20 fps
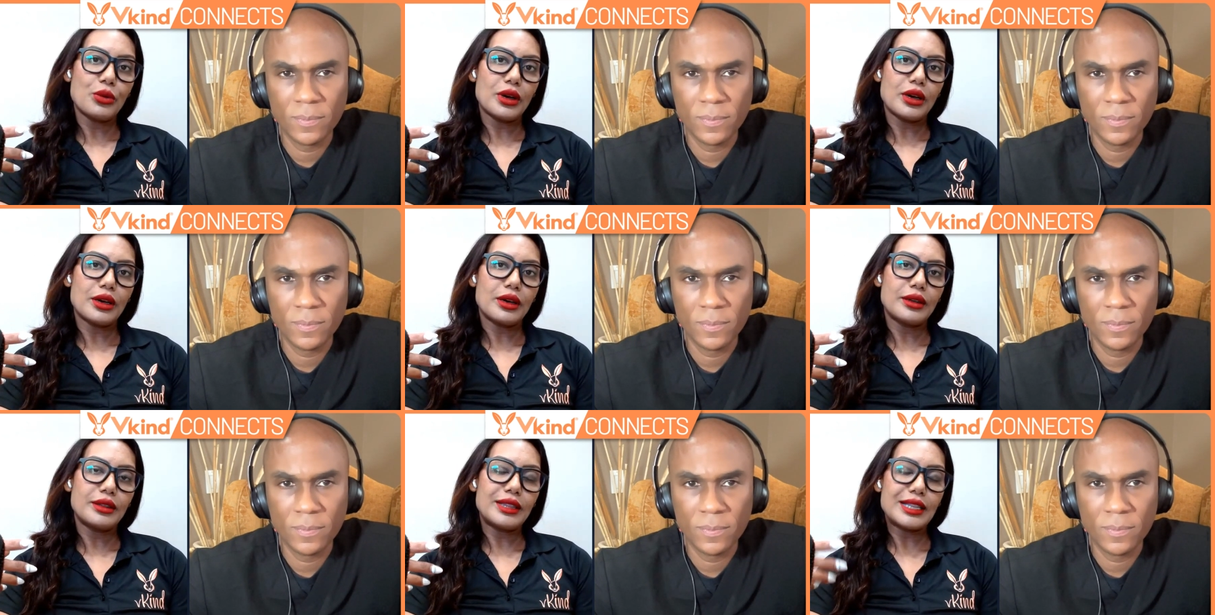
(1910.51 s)

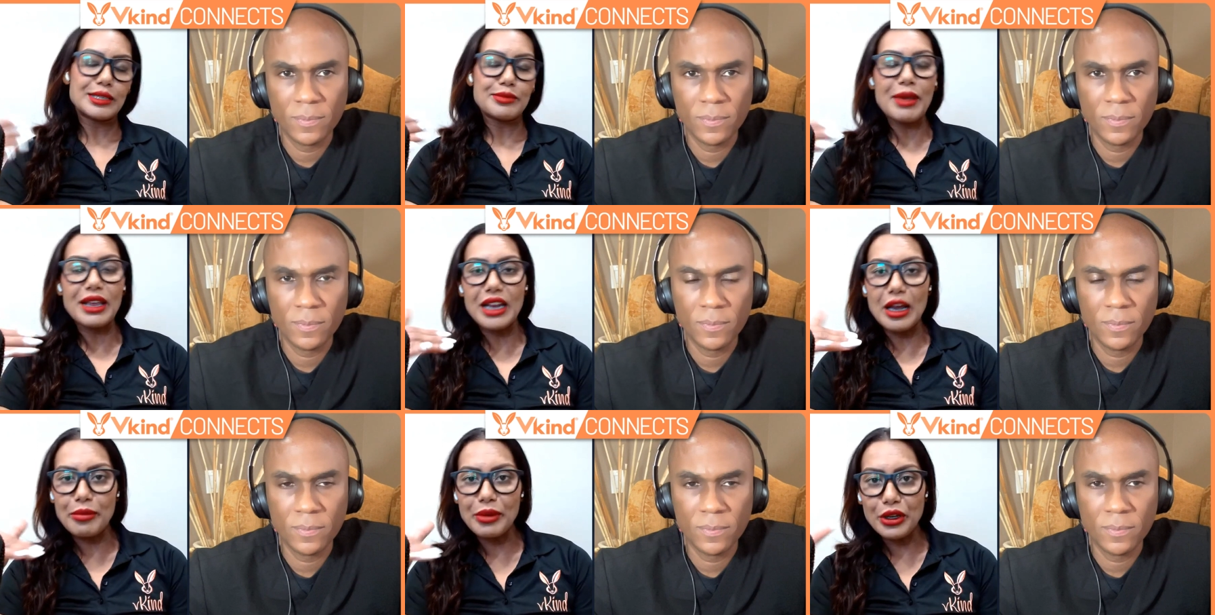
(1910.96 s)
Speaker 1: this may not be
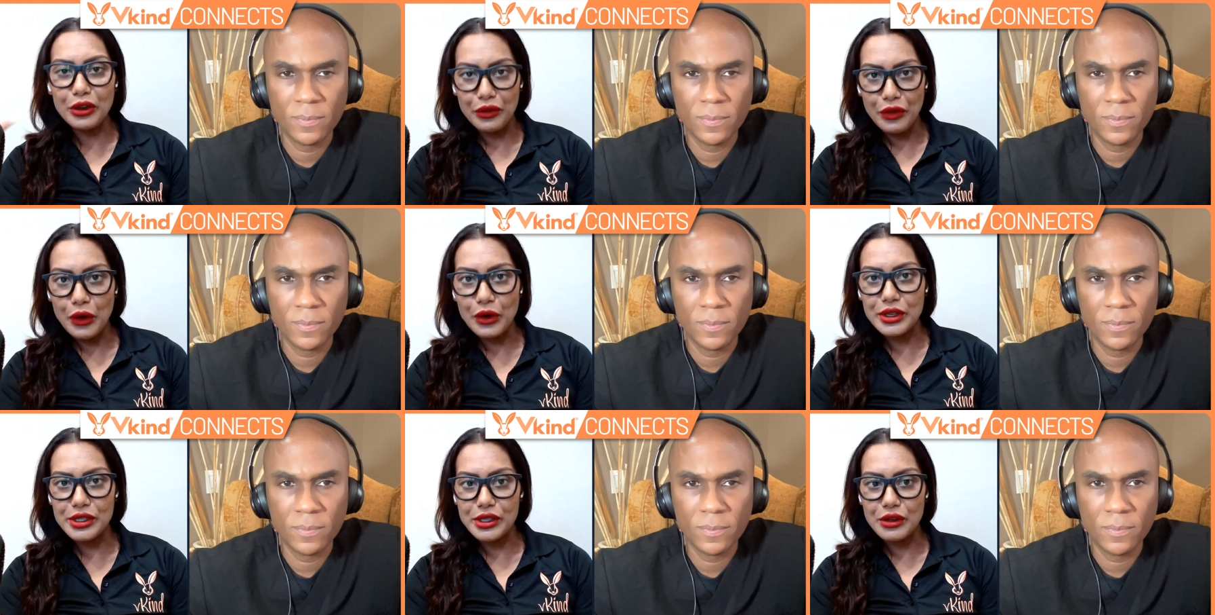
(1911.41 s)
your focus
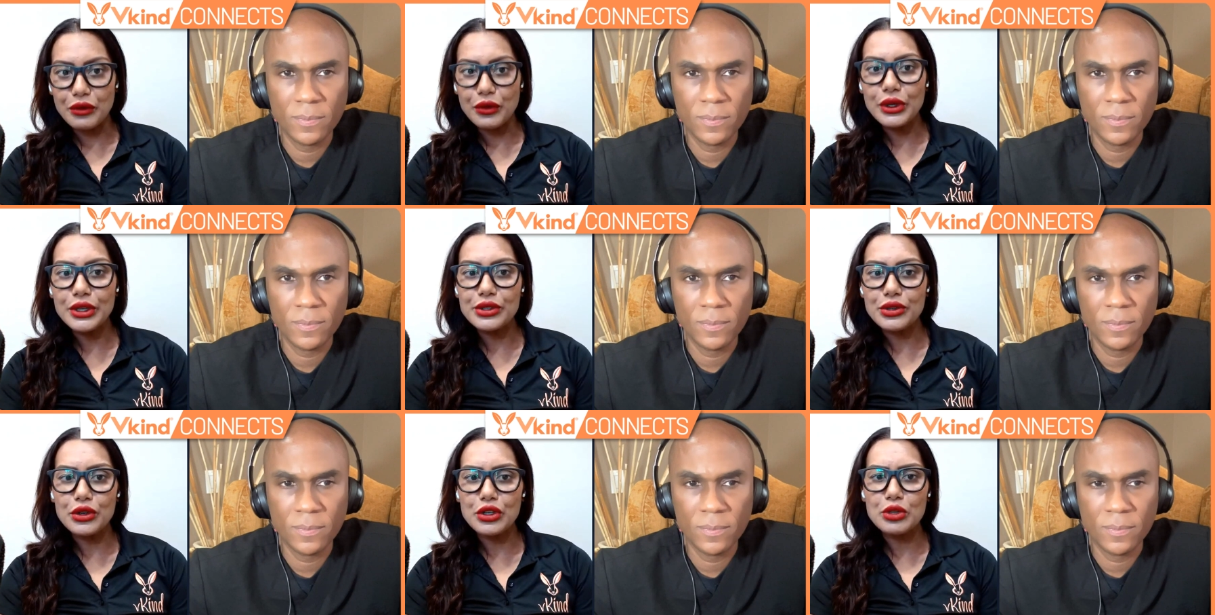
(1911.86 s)
of
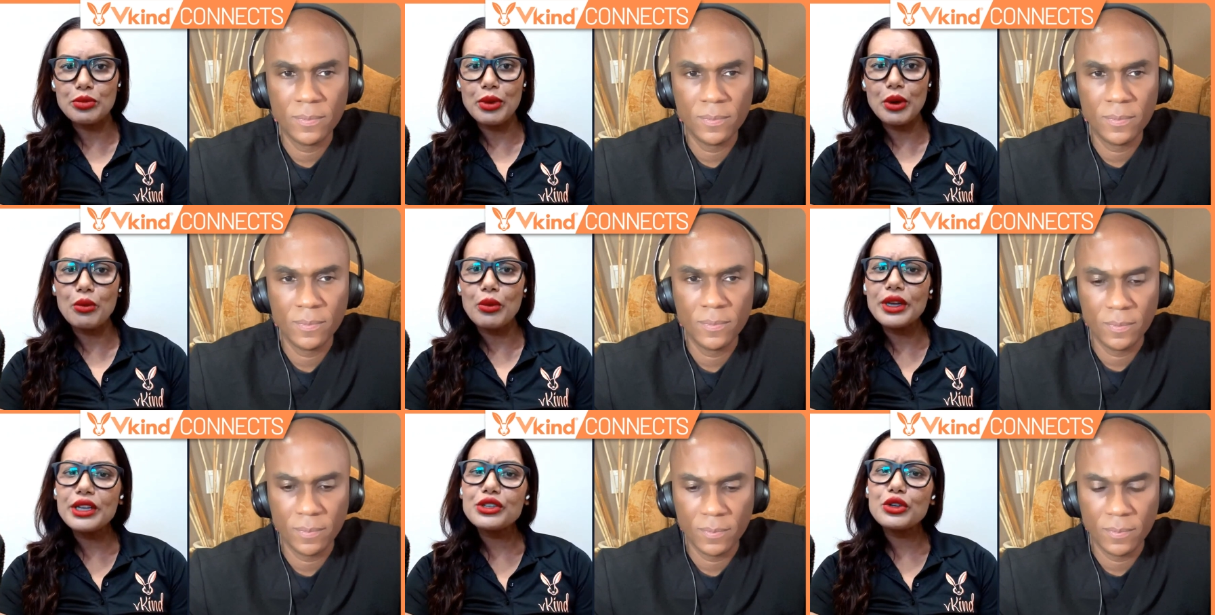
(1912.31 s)
research, but what is
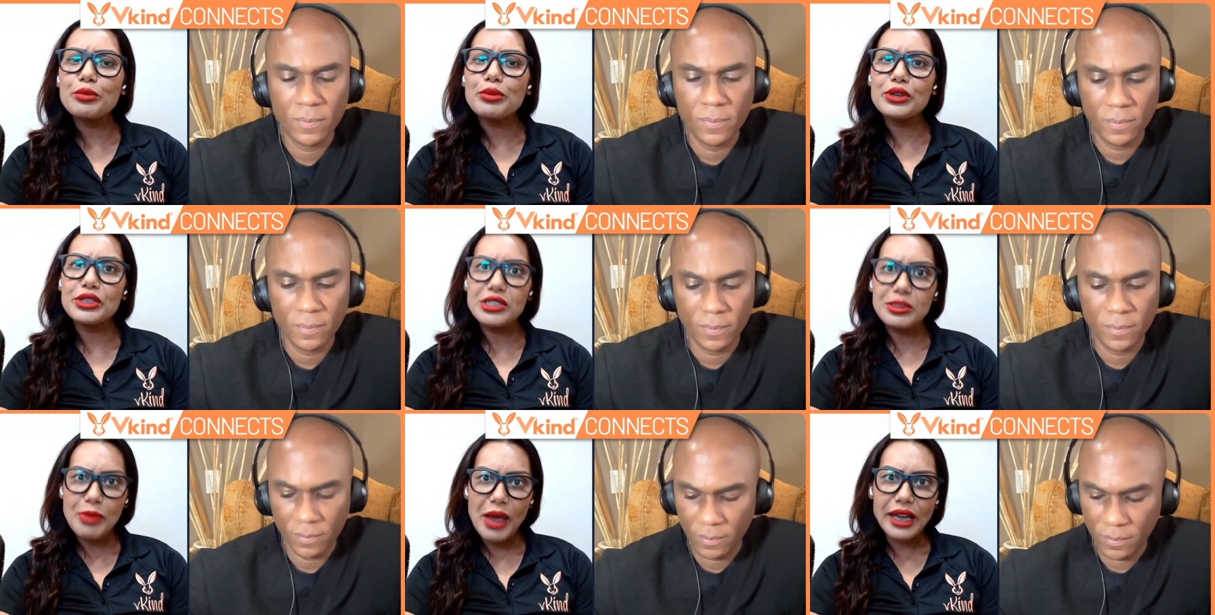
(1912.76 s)
your
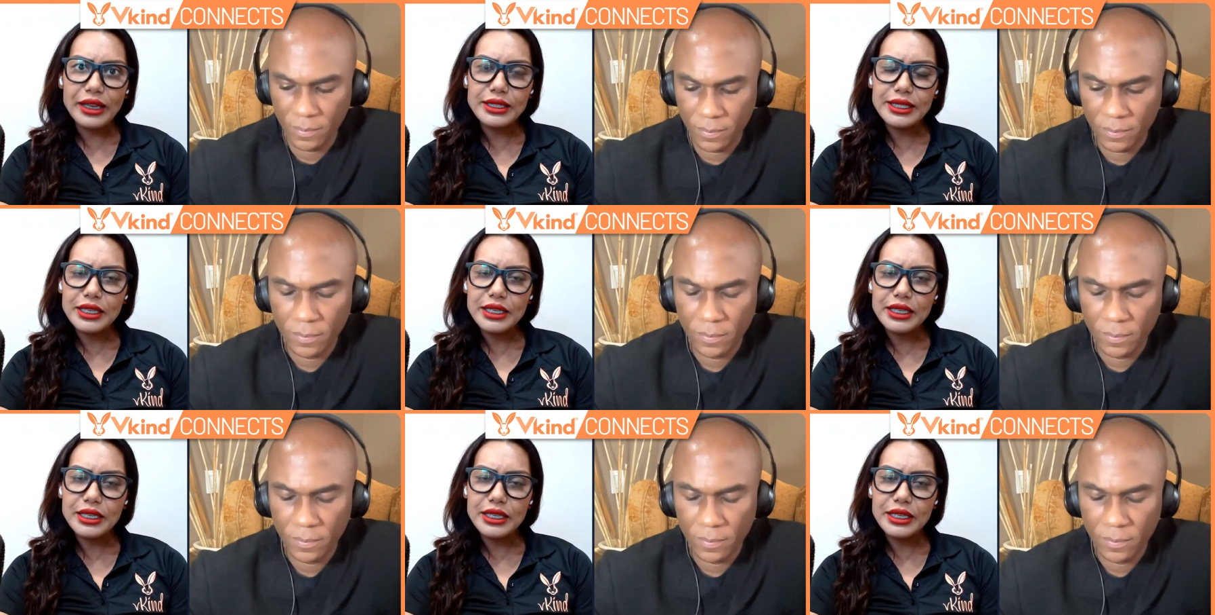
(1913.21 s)
perspective